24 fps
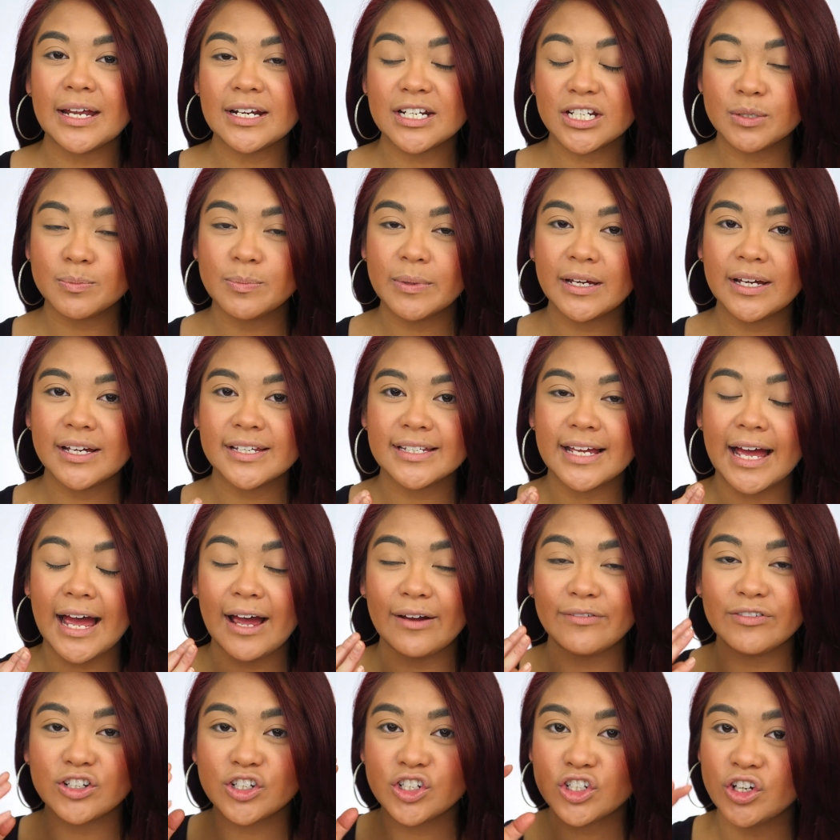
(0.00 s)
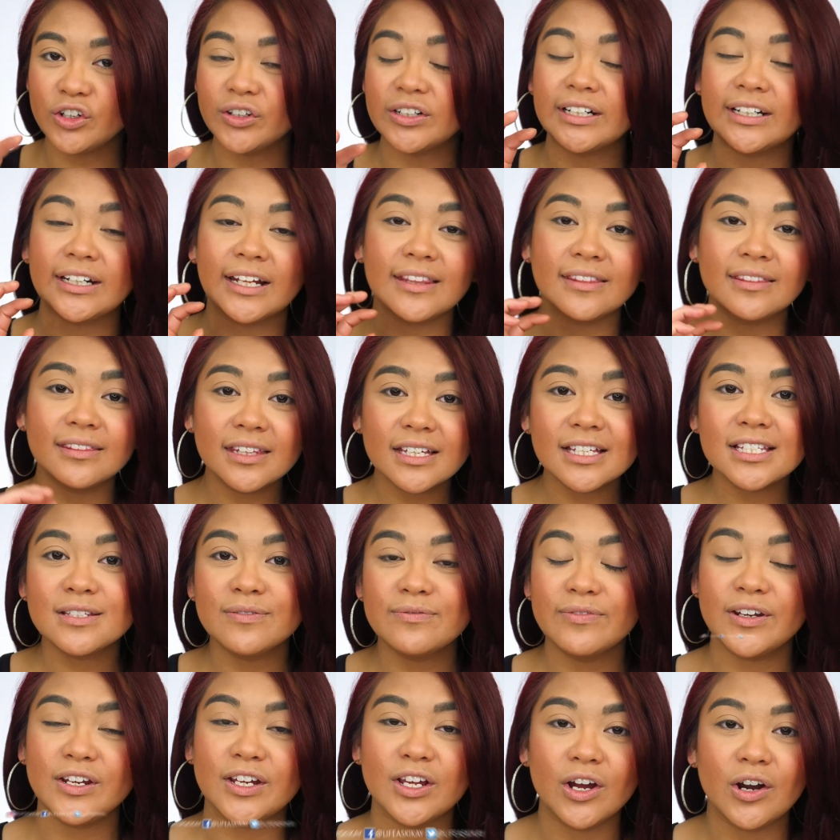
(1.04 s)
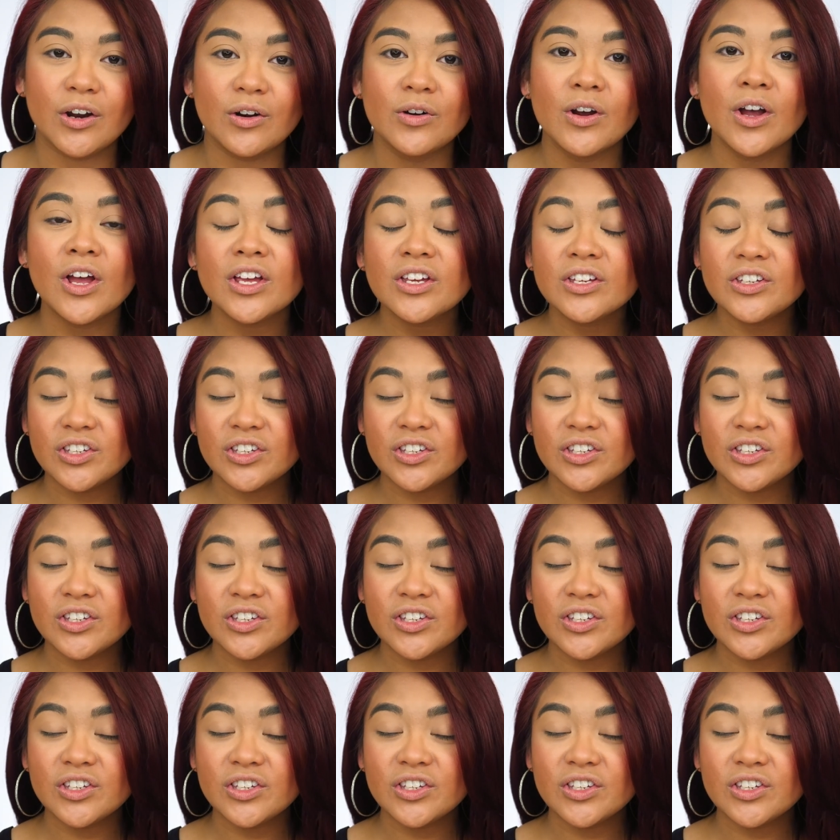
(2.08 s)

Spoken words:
that just because I haven't shown it in this video,